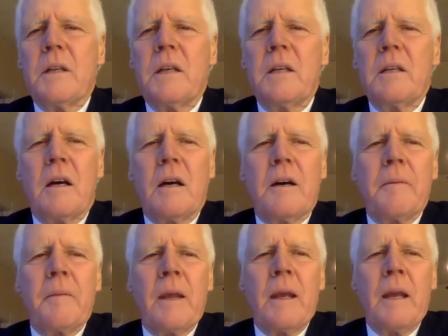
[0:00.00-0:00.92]
the Gita.
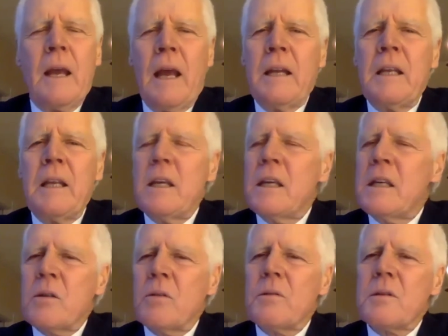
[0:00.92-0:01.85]
And he
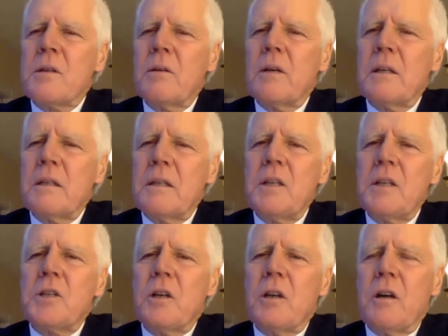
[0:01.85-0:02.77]
is also a
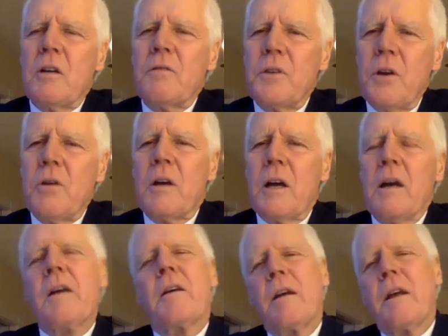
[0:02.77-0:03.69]
teacher of
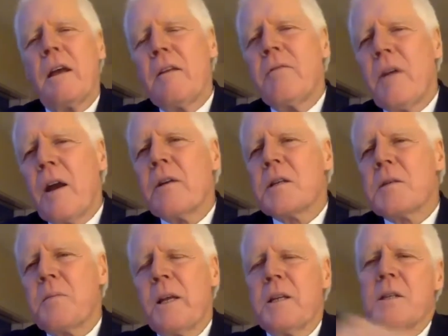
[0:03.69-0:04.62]
yoga in
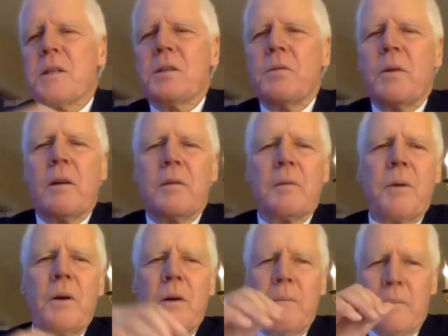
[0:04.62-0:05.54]
various places throughout the
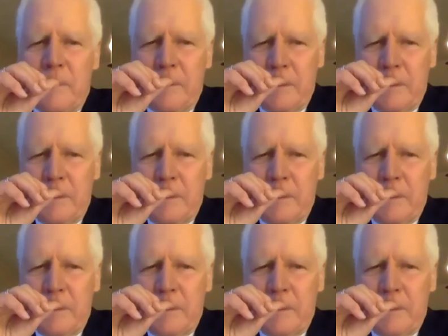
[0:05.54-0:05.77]
poem.